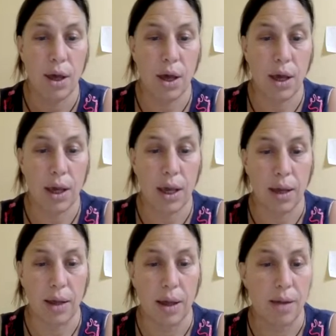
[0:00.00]
Okay,
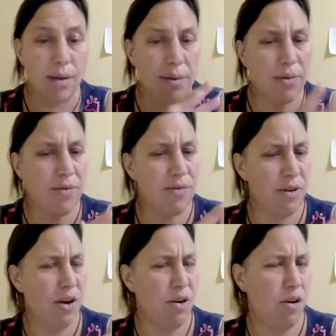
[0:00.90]
there's something
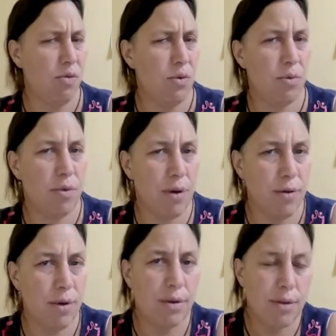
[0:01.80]
very odd with the
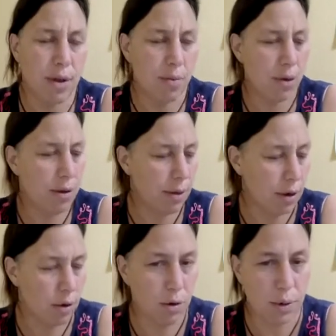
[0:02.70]
prevalence numbers. I
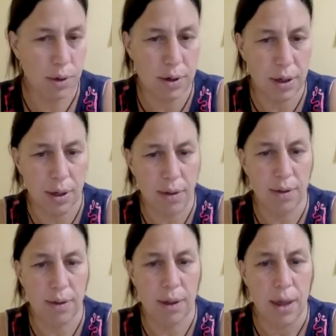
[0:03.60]
don't know what it
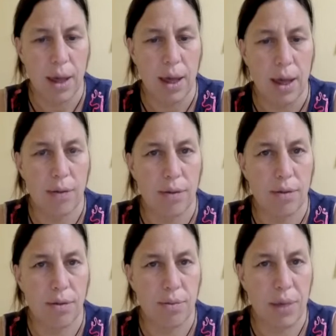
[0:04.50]
is.
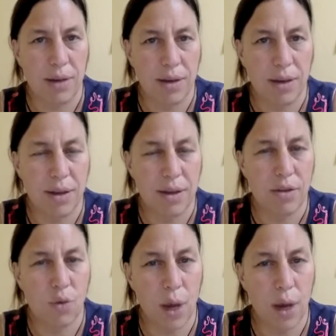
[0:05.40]
PTSD is
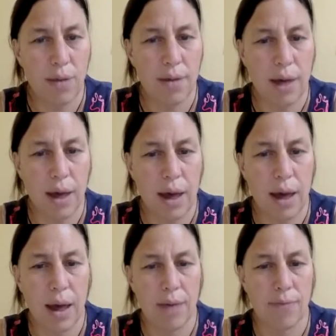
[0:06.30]
twice as
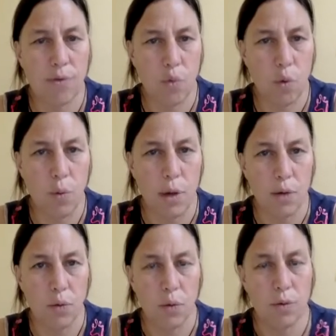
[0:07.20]
high for
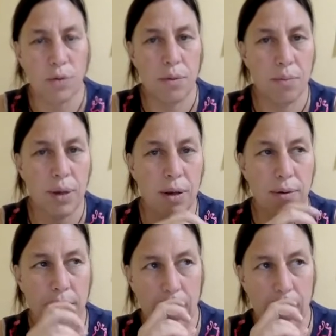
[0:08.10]
women, but